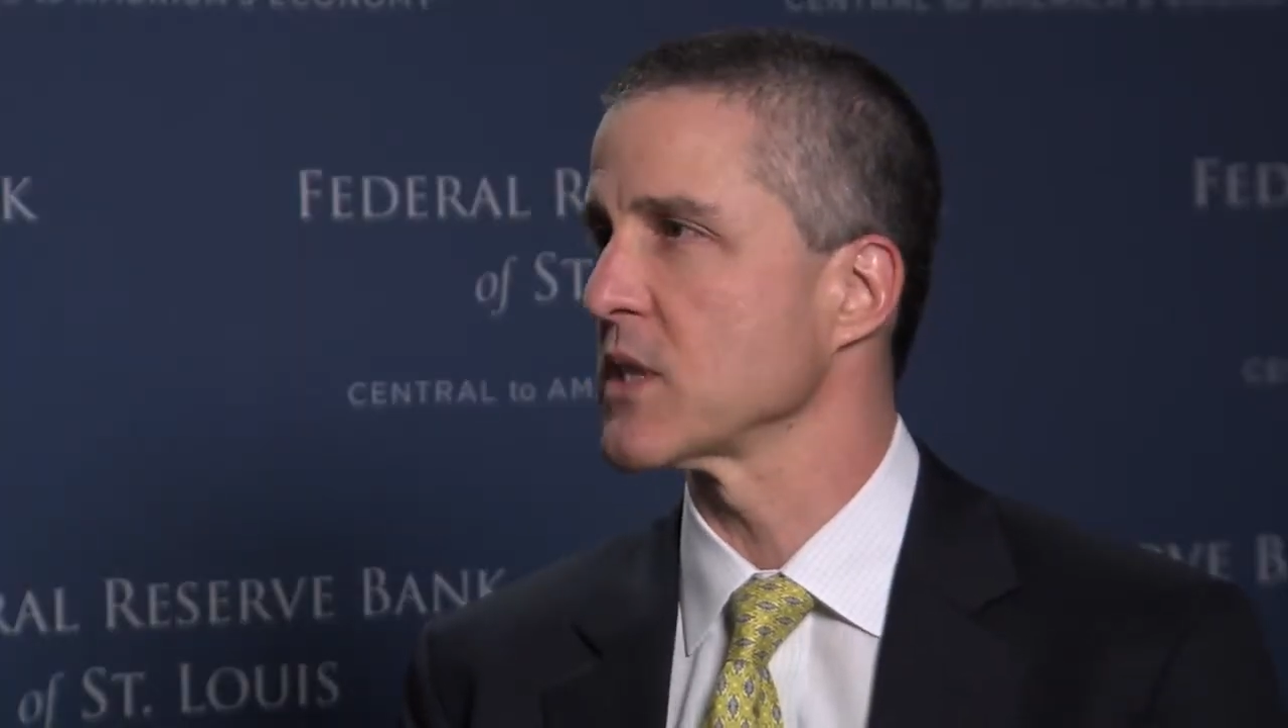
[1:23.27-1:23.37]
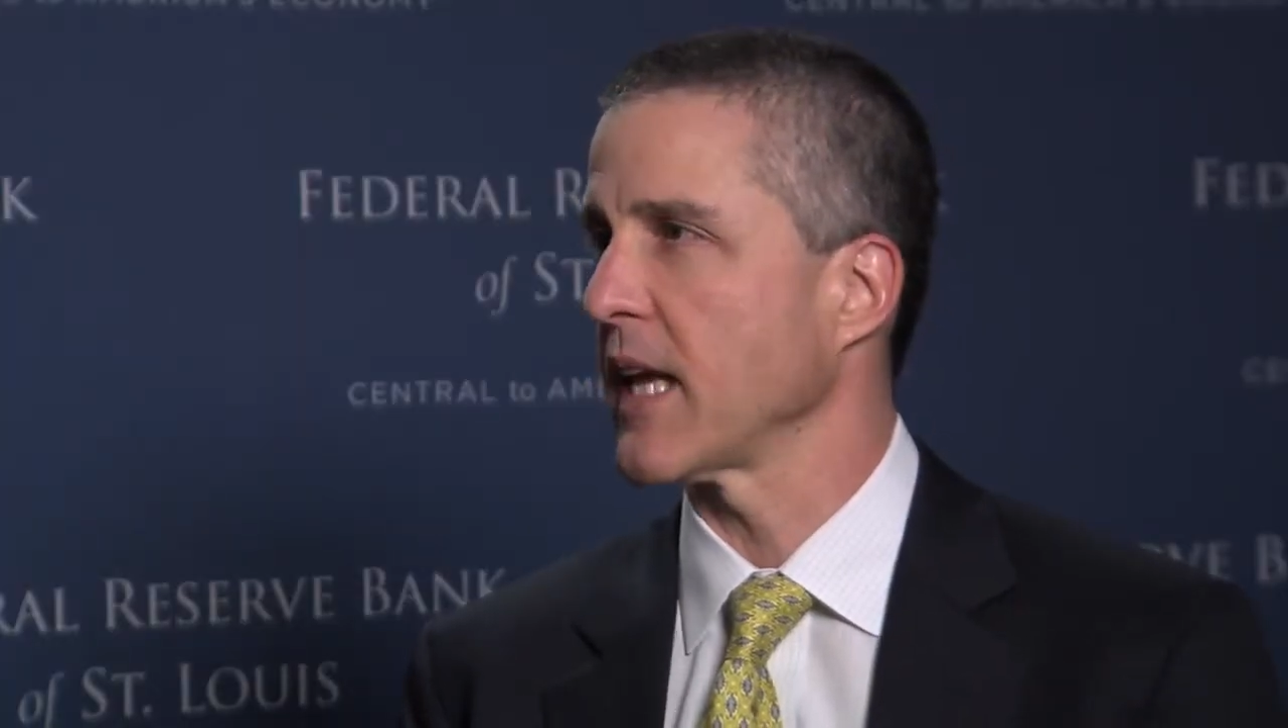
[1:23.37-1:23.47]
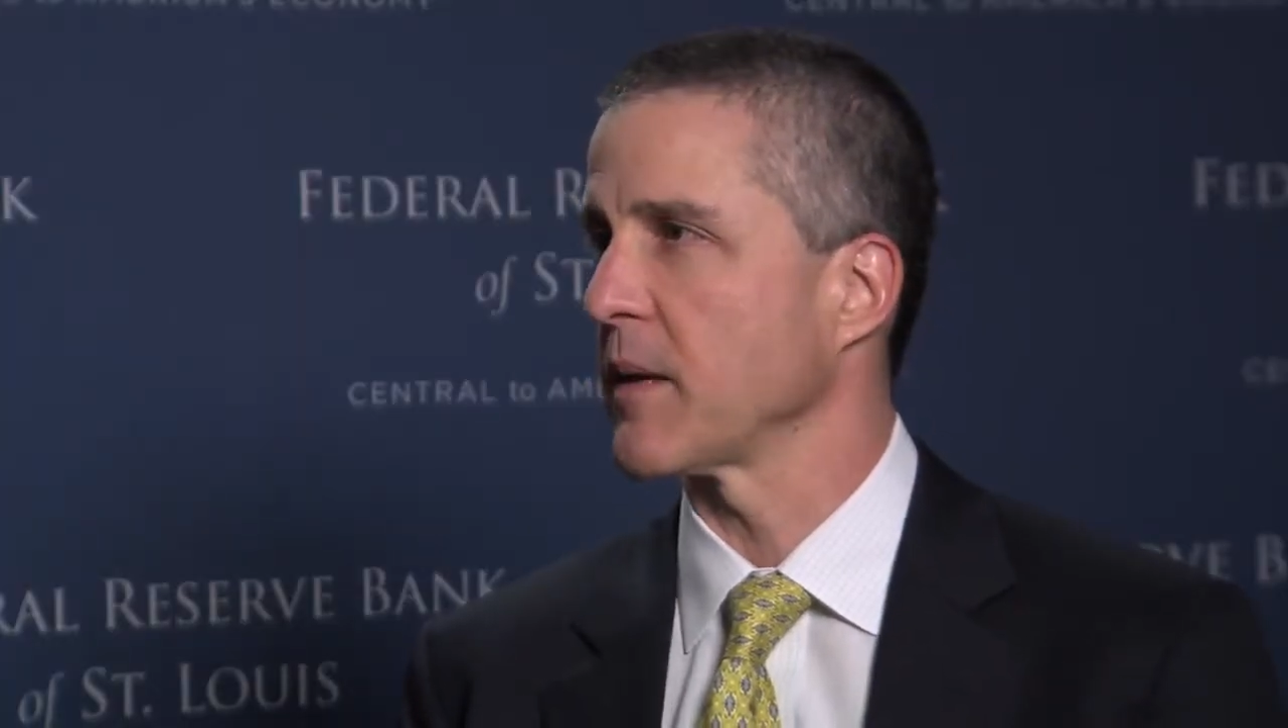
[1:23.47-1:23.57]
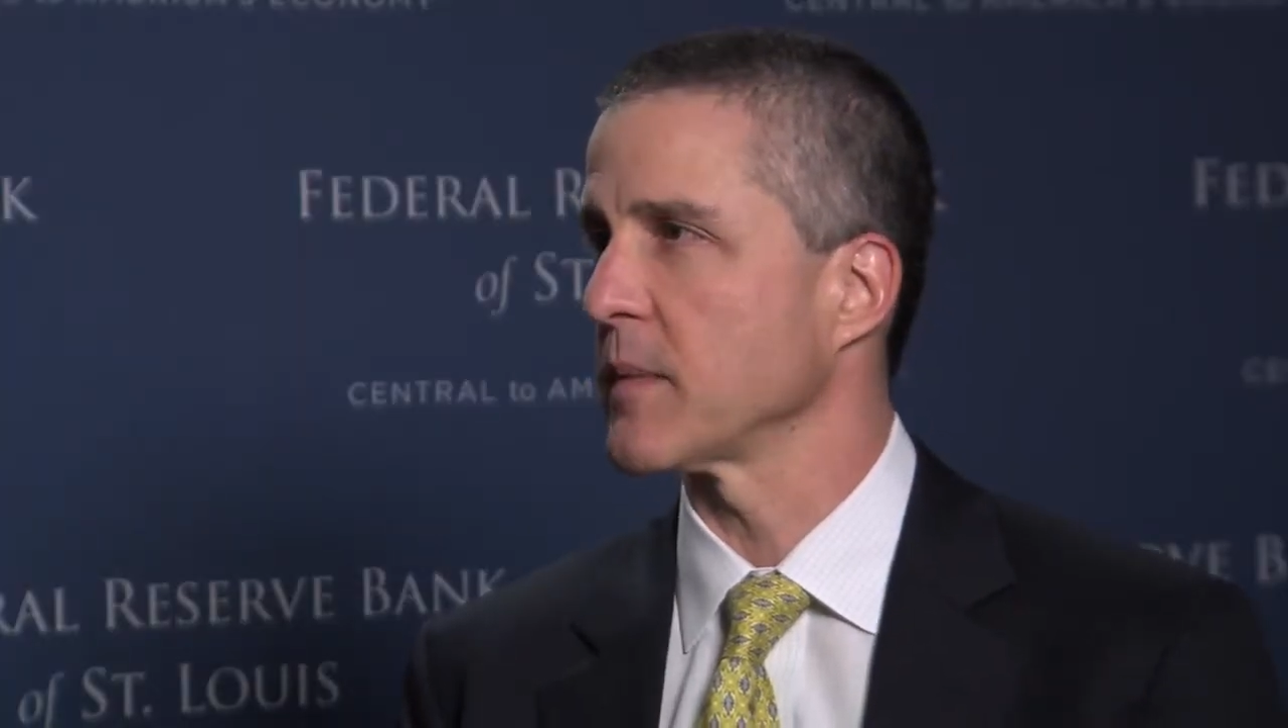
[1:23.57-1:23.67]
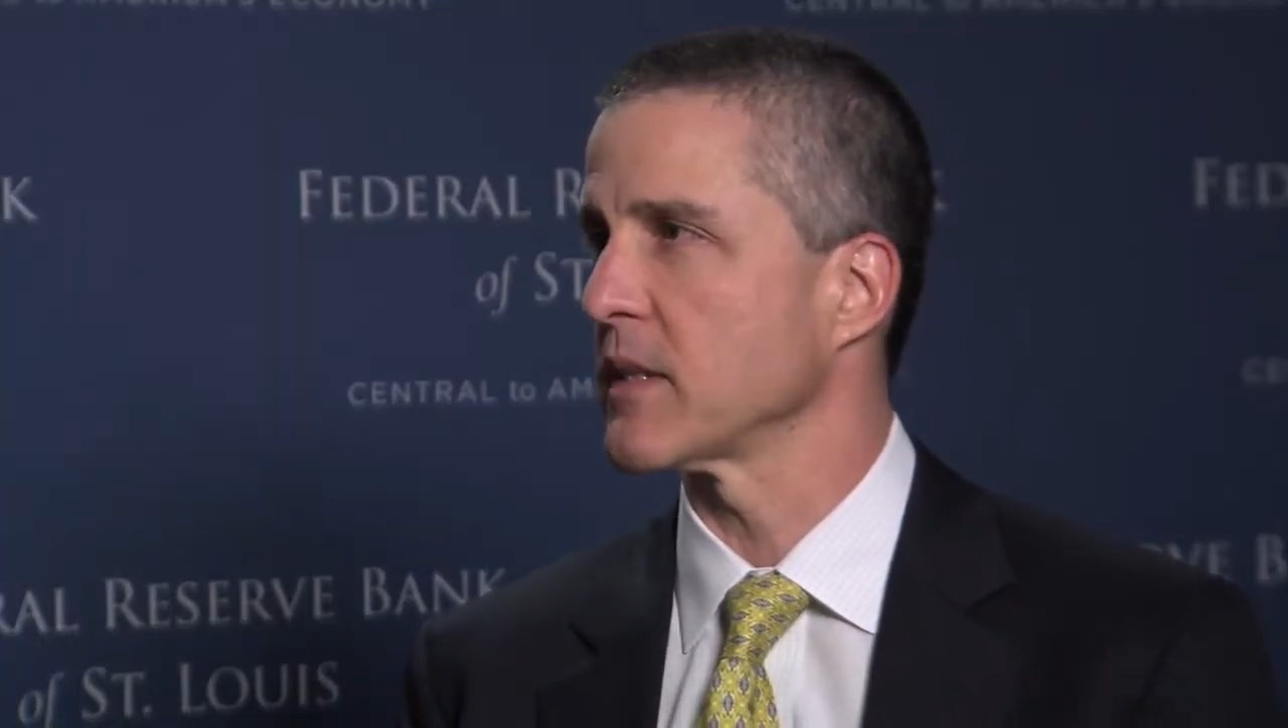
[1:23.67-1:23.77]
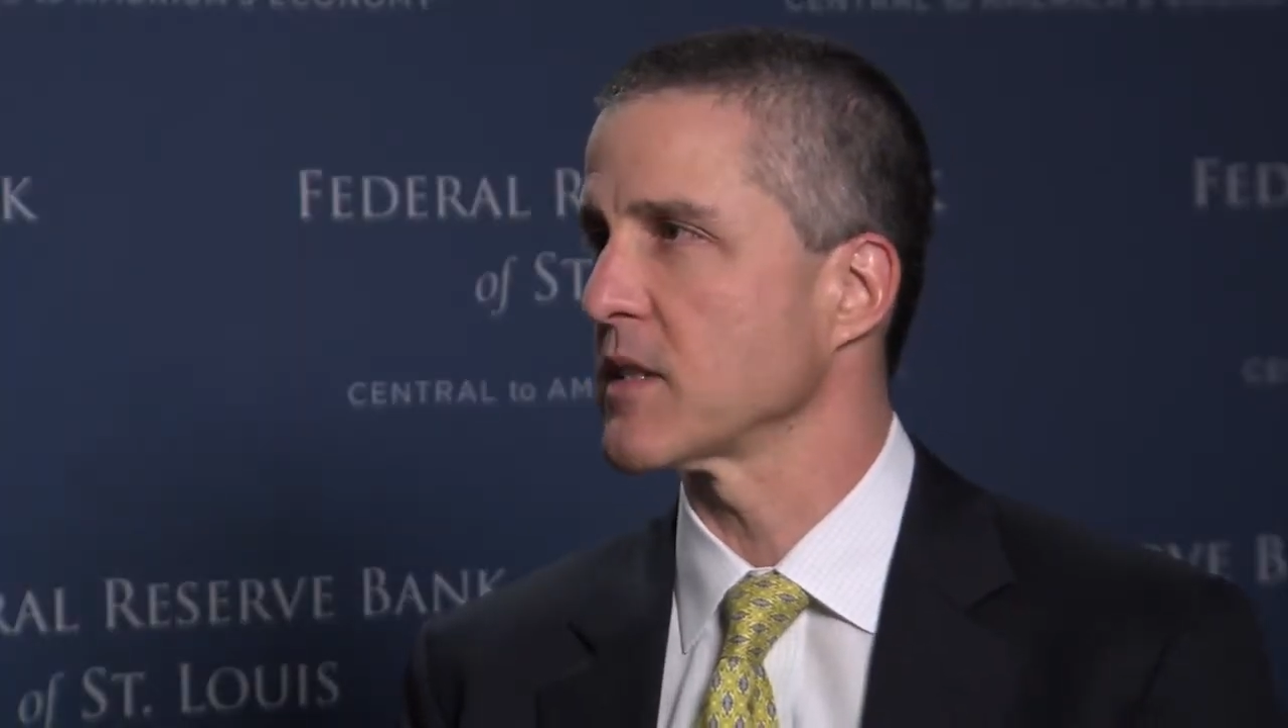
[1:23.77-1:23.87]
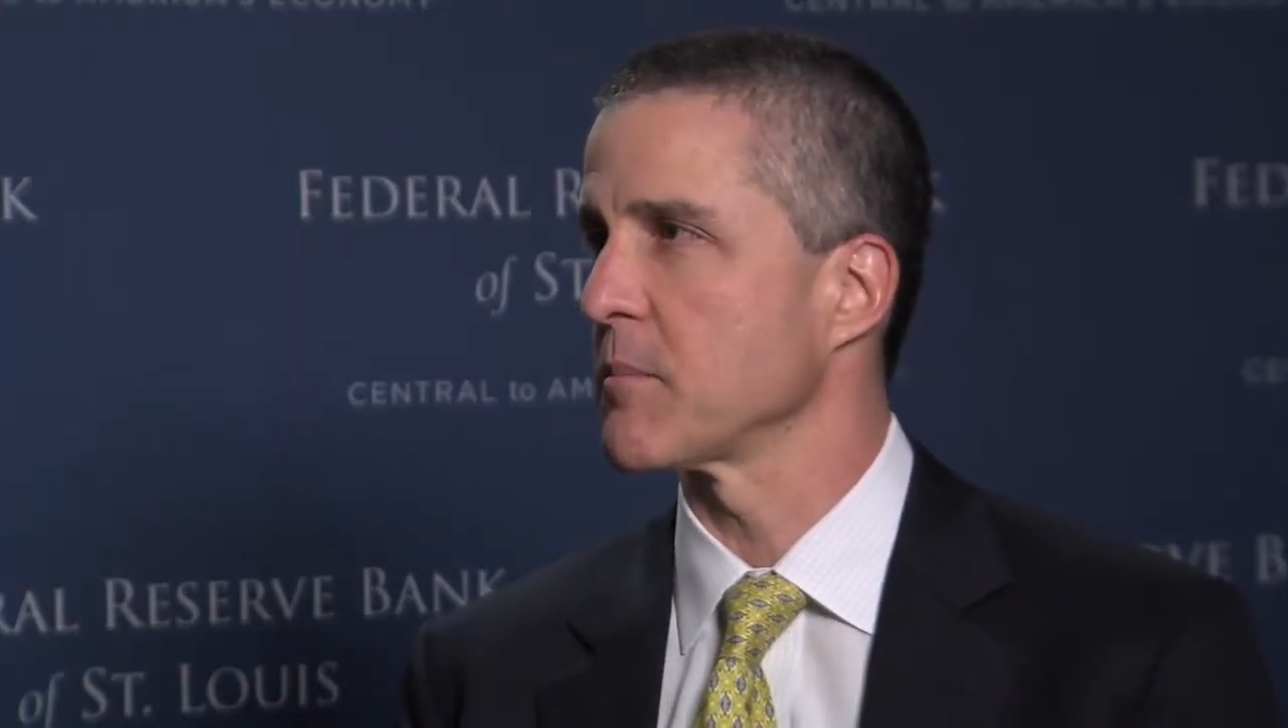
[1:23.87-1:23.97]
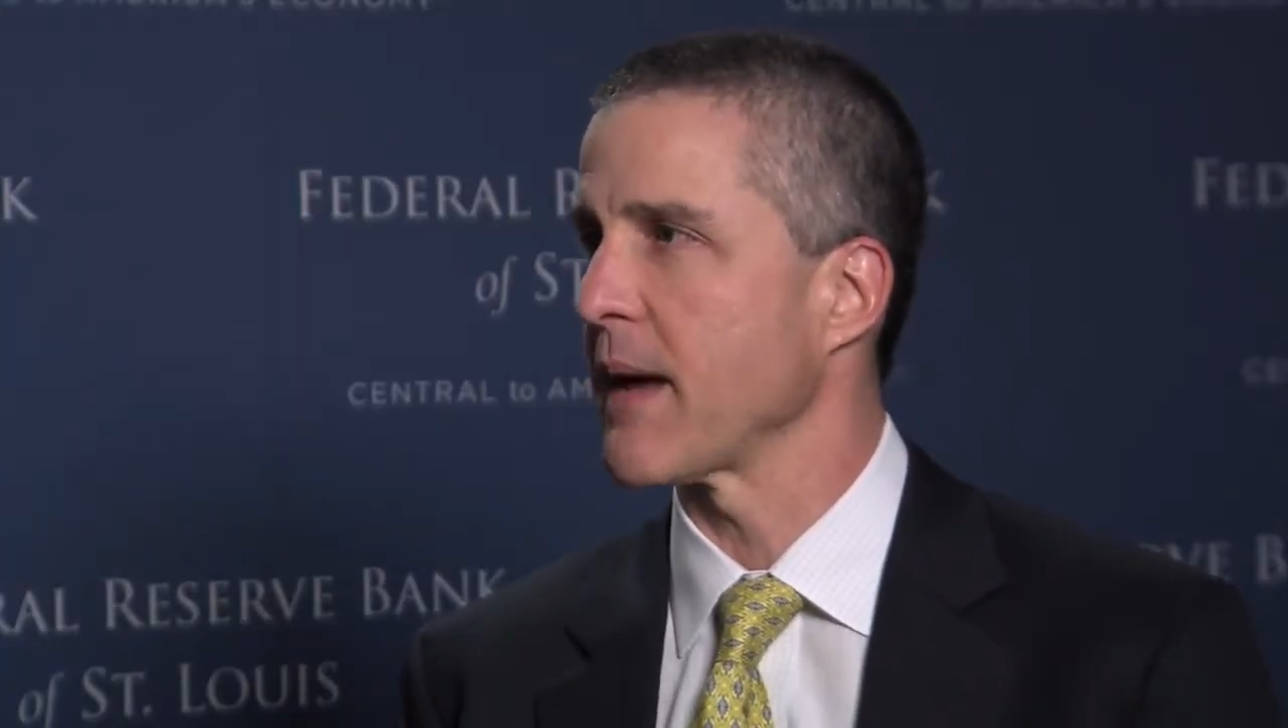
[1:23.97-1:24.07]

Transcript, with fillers: statements and